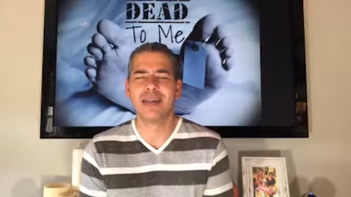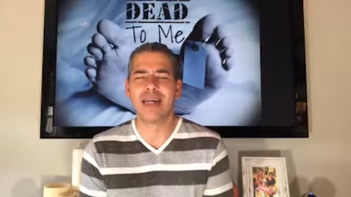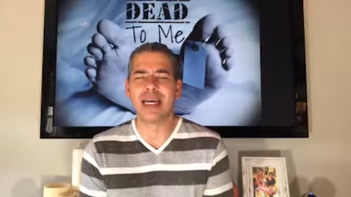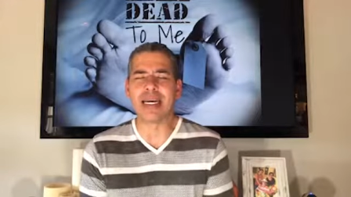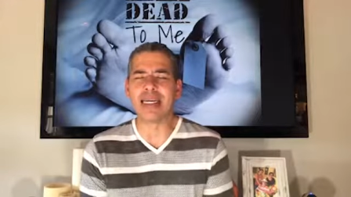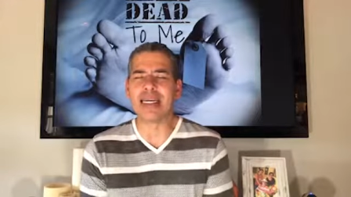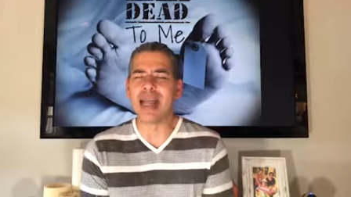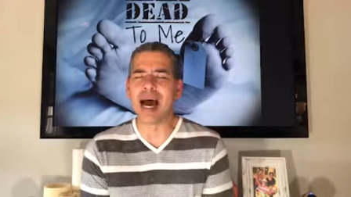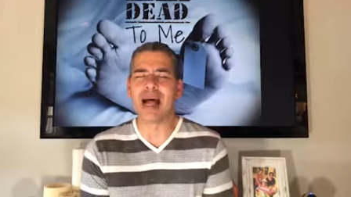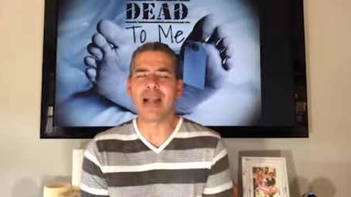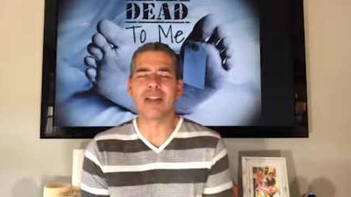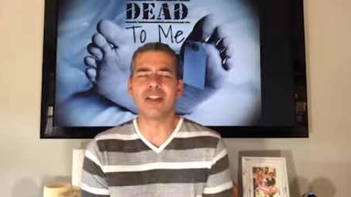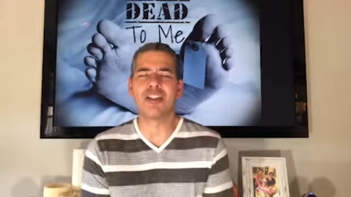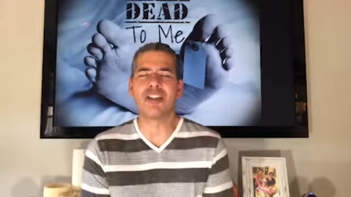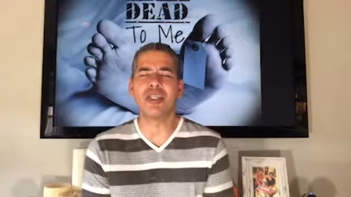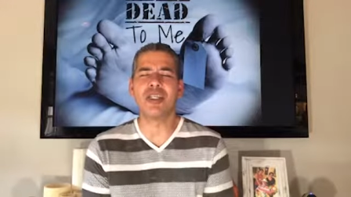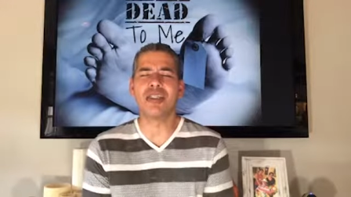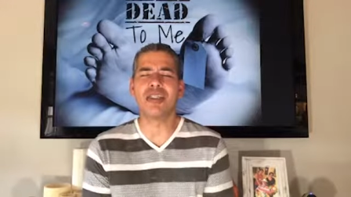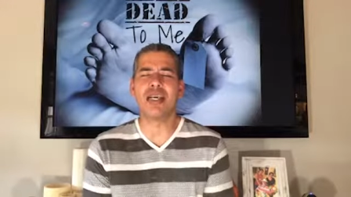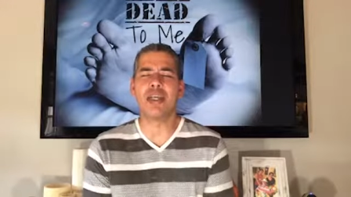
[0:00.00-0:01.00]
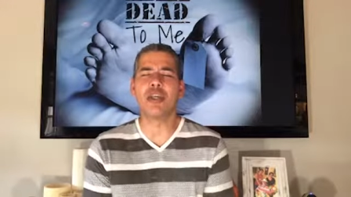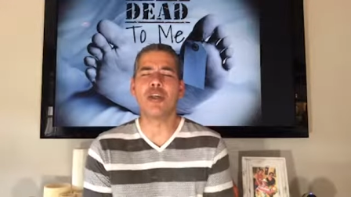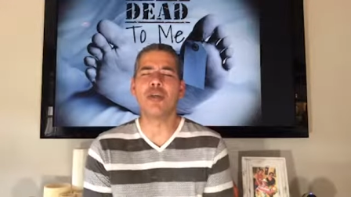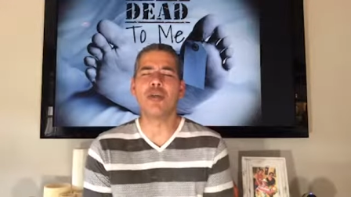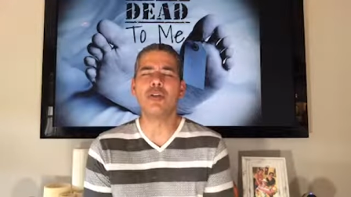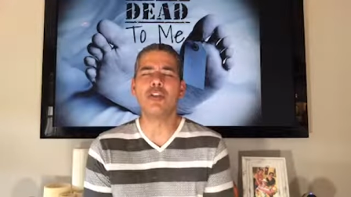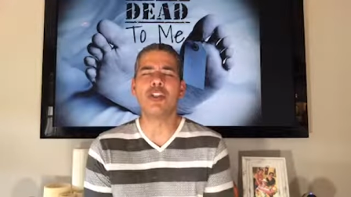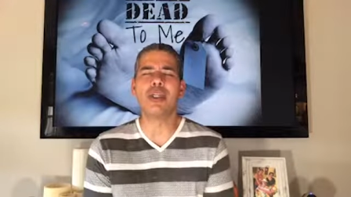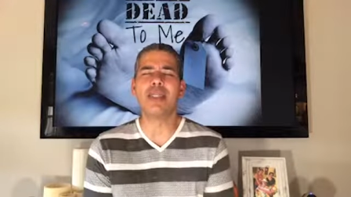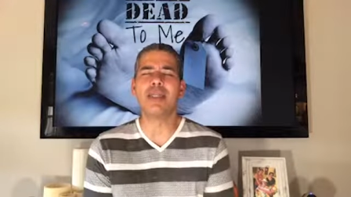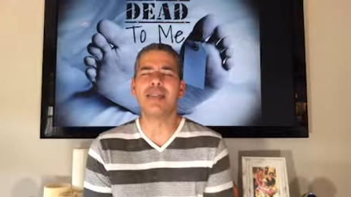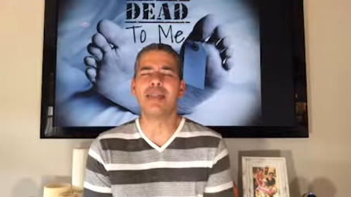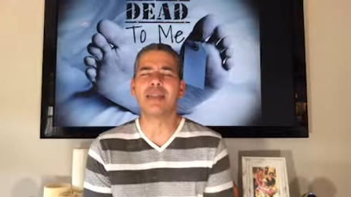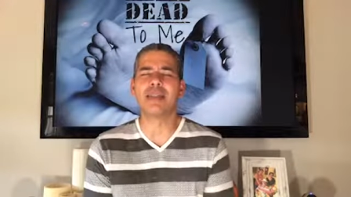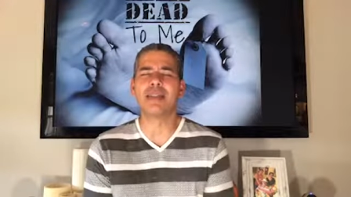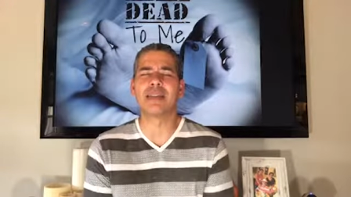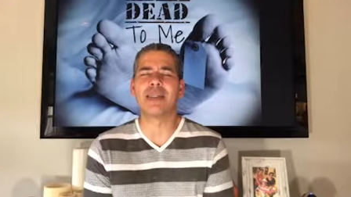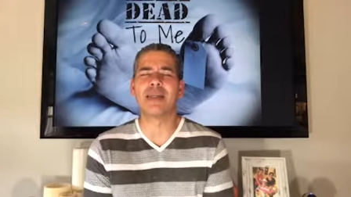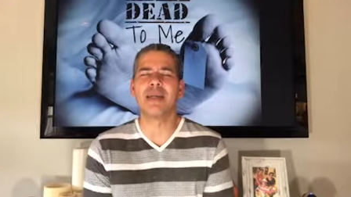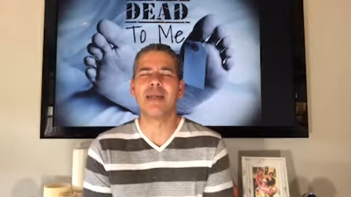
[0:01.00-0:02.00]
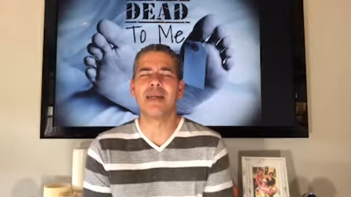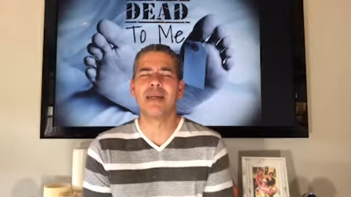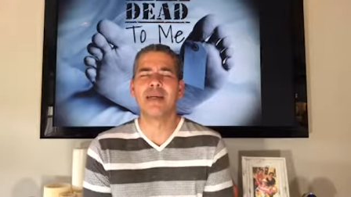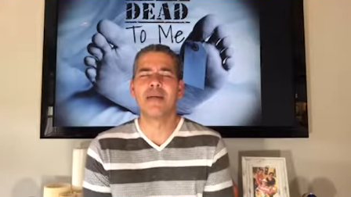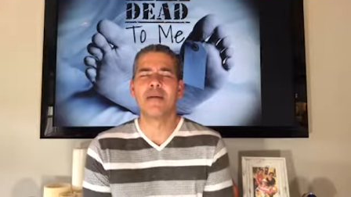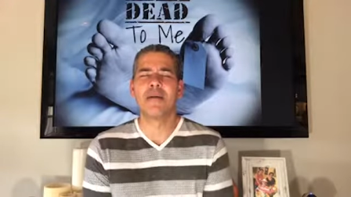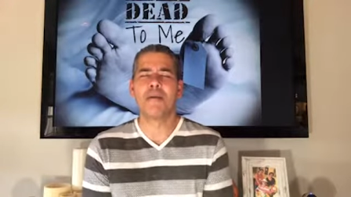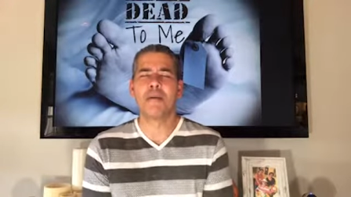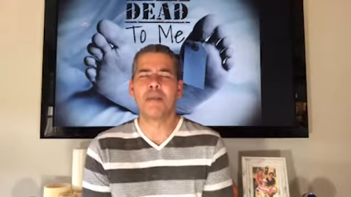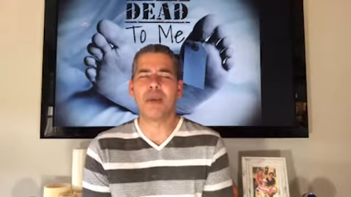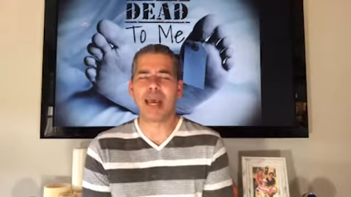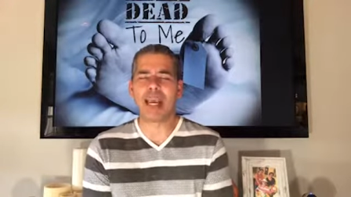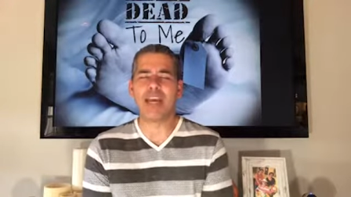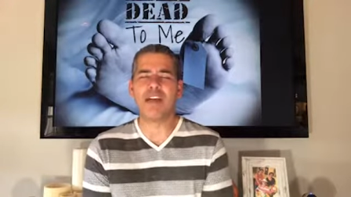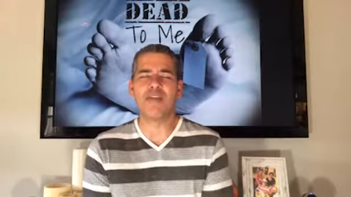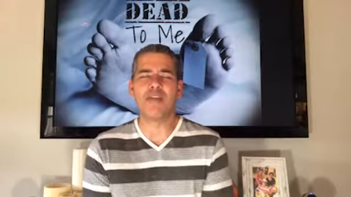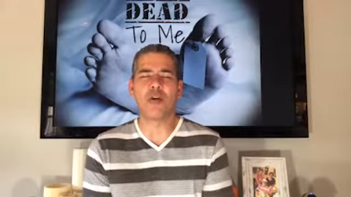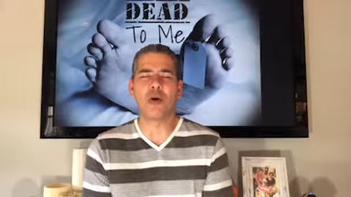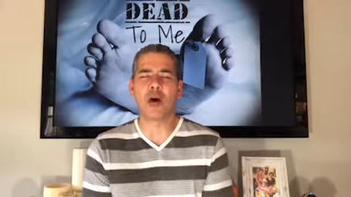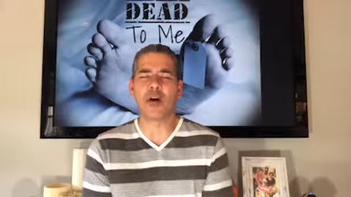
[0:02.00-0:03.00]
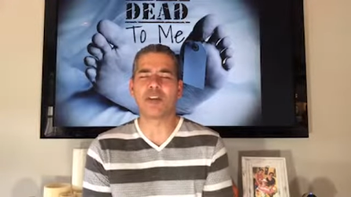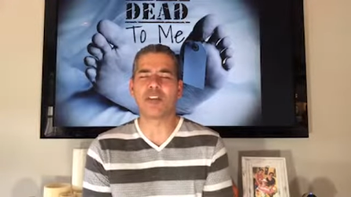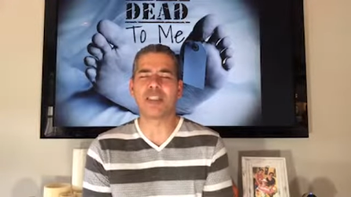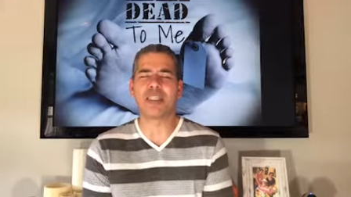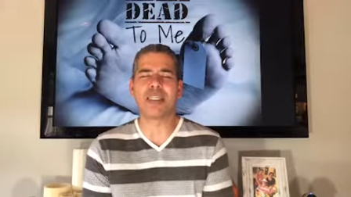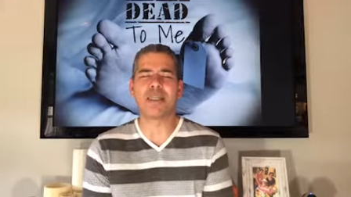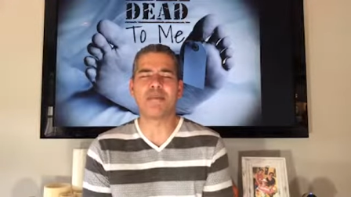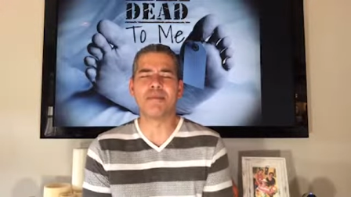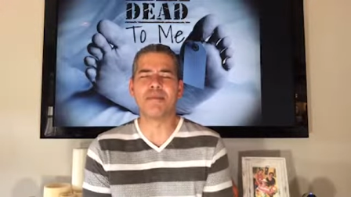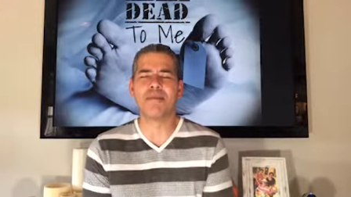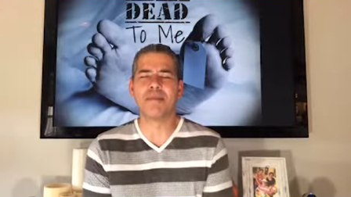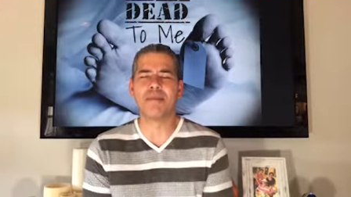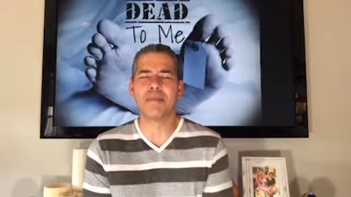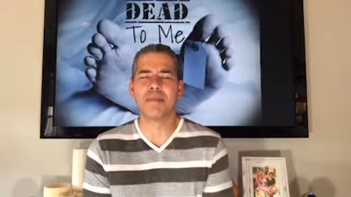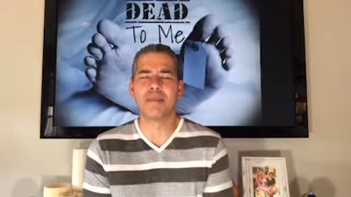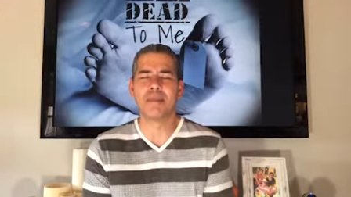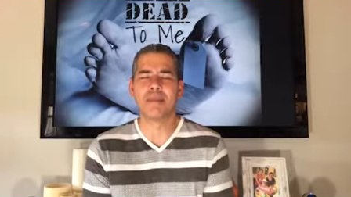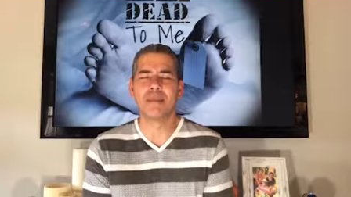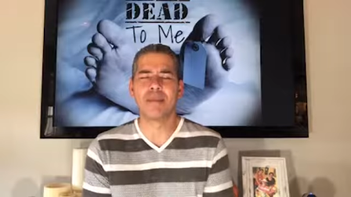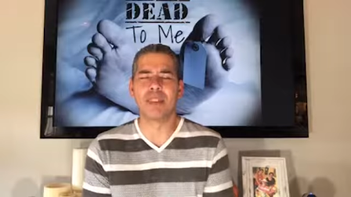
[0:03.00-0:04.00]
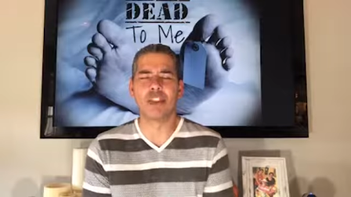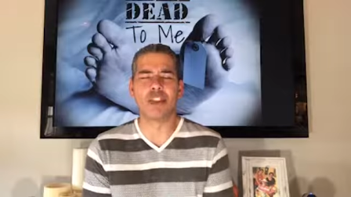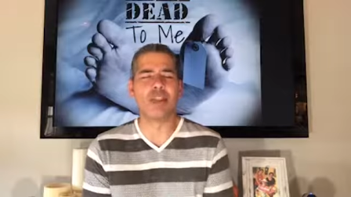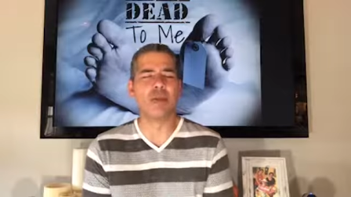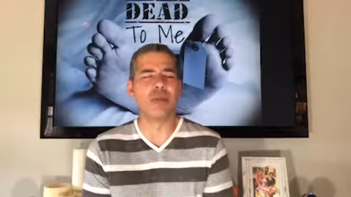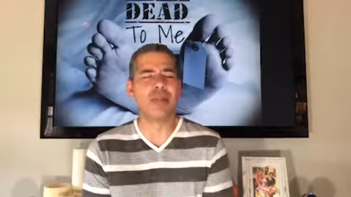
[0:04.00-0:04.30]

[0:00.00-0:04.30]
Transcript: Acknowledging that you, Jesus, paid for our sin, that you